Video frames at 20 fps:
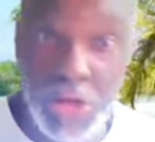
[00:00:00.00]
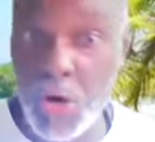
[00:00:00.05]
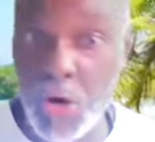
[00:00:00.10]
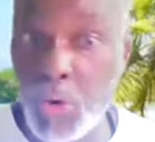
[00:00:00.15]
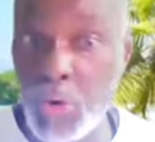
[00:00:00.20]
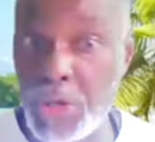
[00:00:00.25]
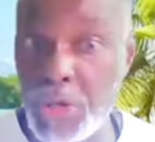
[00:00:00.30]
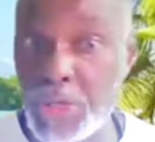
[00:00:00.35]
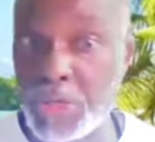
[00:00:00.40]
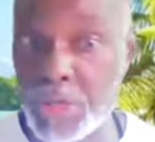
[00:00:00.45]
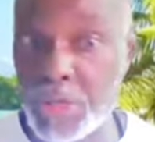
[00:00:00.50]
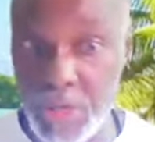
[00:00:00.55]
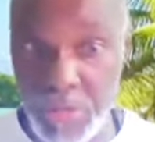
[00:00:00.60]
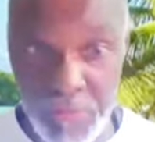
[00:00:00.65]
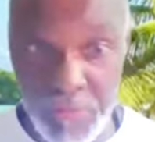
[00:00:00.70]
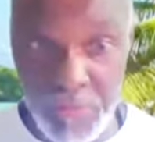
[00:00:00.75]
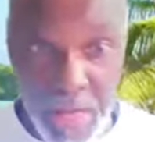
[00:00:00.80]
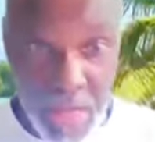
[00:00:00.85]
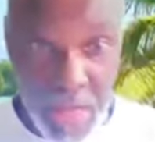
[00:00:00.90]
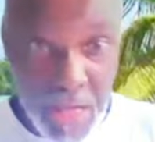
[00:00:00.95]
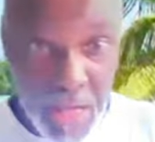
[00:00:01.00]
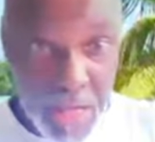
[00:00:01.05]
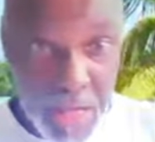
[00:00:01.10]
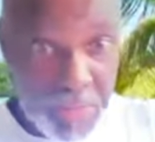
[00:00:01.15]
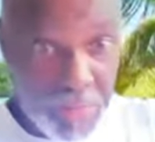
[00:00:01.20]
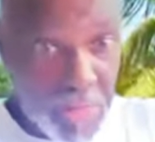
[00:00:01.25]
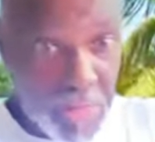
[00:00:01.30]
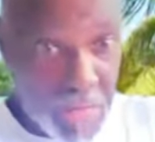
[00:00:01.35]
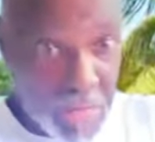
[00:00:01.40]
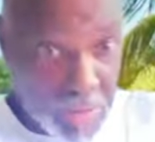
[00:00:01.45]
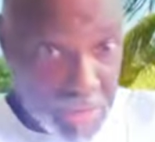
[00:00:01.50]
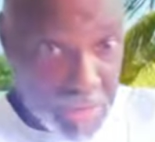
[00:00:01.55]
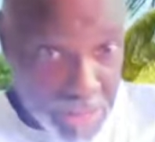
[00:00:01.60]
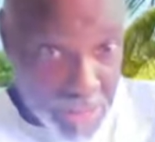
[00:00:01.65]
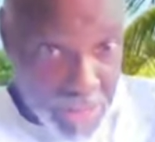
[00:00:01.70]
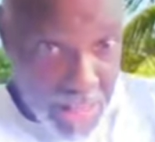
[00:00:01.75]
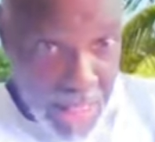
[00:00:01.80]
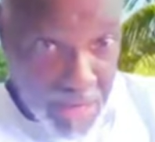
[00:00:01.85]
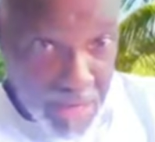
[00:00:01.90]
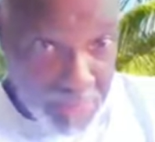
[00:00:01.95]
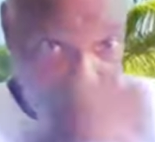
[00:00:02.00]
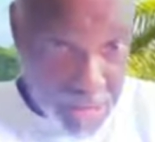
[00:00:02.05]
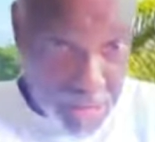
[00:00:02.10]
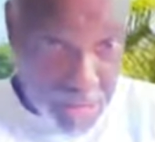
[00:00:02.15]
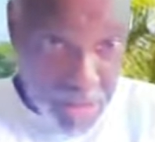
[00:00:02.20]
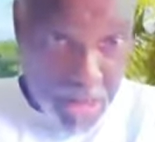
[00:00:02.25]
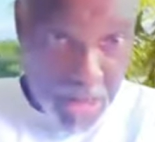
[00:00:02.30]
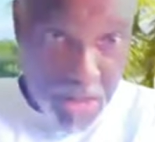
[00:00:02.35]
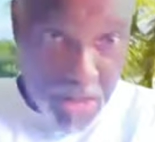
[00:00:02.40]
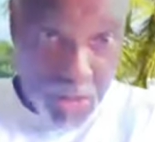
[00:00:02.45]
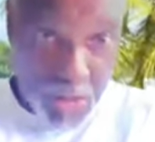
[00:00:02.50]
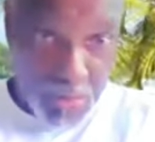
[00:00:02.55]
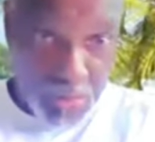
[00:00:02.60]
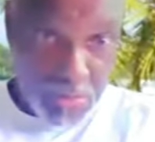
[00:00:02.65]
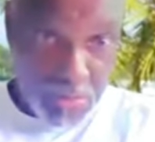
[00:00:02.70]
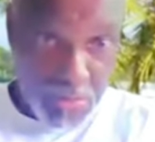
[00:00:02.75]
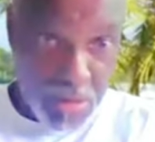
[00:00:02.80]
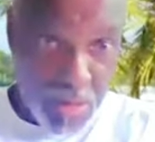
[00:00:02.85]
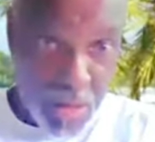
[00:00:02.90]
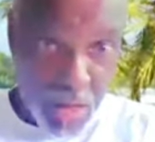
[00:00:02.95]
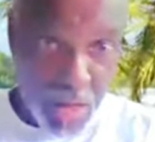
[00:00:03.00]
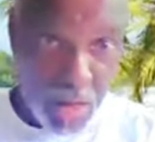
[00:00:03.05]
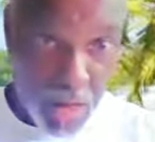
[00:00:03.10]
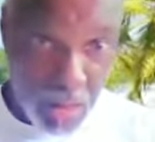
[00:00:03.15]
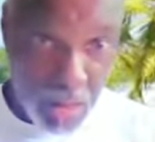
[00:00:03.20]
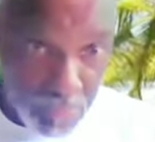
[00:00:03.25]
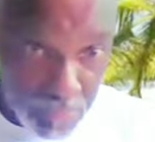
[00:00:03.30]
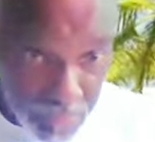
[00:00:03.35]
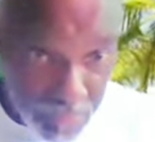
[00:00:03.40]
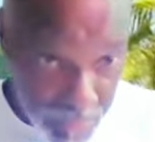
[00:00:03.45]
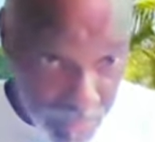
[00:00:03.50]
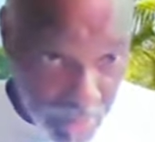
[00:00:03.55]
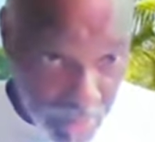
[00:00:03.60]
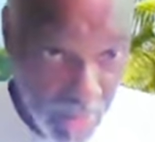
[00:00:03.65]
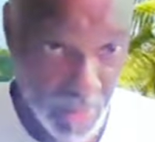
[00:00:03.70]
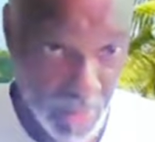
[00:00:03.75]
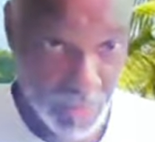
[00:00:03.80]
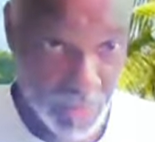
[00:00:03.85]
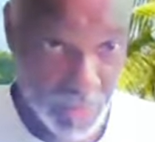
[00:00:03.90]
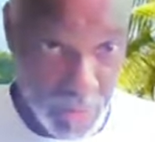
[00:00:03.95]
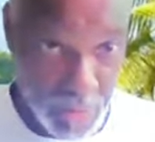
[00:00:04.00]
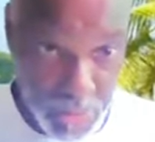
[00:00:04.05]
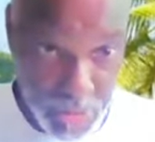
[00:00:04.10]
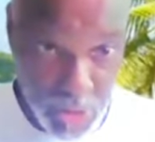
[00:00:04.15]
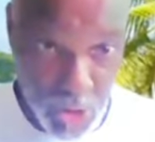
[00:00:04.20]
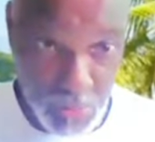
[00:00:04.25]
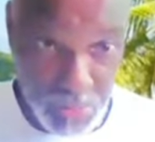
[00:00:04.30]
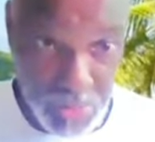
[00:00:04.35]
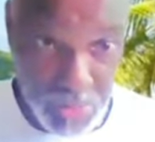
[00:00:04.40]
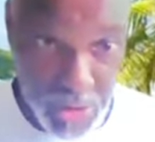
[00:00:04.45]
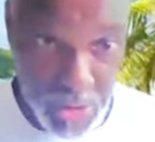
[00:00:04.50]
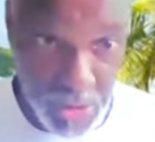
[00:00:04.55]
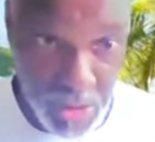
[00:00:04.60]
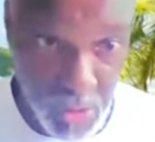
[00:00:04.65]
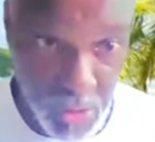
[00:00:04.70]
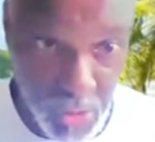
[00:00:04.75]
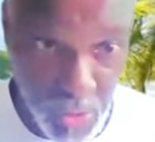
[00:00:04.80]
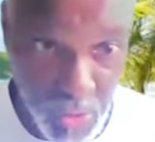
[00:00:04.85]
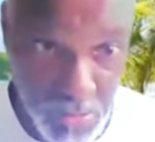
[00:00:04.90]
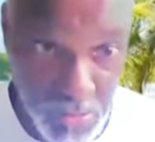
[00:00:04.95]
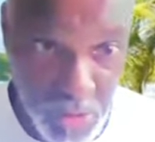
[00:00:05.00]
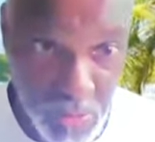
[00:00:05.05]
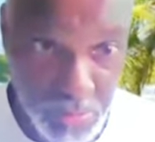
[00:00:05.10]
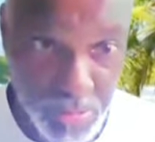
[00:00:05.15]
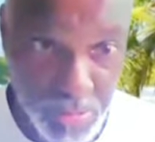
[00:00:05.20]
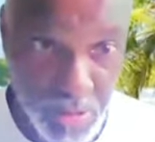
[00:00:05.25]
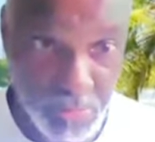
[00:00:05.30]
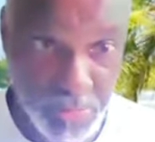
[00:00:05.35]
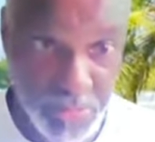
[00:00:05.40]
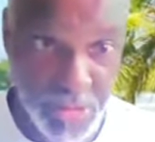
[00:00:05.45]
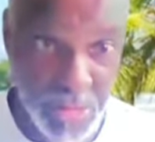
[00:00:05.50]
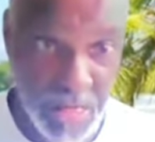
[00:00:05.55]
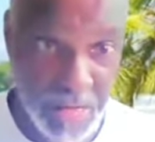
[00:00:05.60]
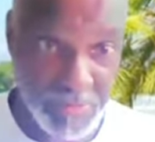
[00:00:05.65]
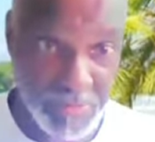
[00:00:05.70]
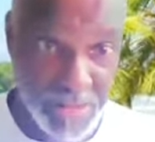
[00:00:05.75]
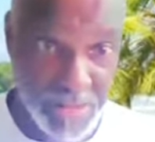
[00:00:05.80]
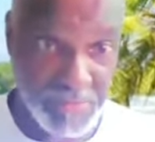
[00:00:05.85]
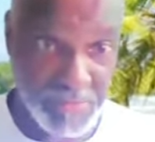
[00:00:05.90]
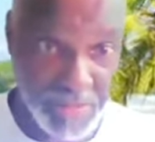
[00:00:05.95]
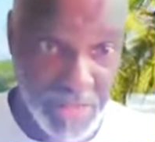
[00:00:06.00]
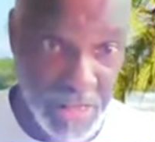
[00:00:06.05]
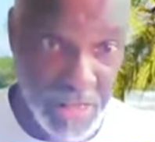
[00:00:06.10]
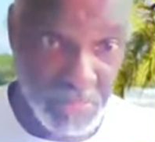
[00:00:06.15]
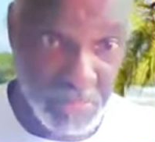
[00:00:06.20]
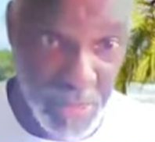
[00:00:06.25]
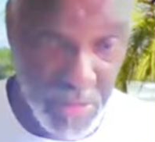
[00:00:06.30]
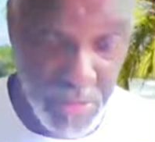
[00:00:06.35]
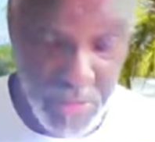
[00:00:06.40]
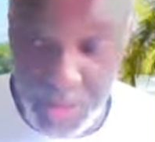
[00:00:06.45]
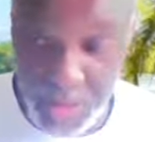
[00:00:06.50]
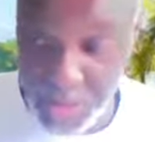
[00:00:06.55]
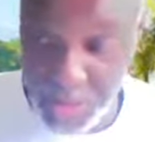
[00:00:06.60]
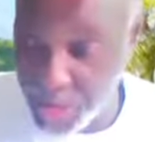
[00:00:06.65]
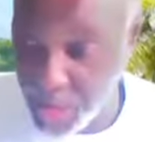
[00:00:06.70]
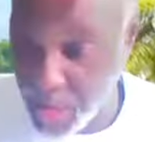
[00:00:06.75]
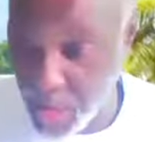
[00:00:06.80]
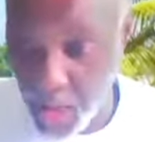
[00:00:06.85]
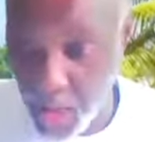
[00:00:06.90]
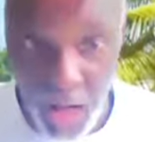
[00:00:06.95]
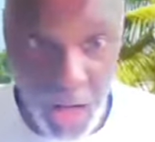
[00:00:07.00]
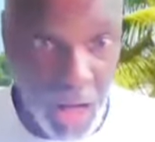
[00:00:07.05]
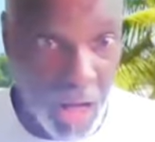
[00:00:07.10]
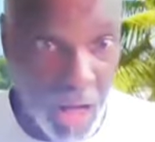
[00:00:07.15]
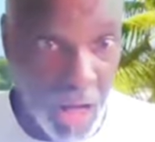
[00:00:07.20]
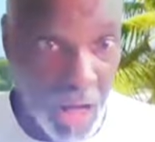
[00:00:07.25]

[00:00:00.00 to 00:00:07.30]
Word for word: so you go into if, you go into the average home, um, and you told me you got hormone problems, you have seven day periods,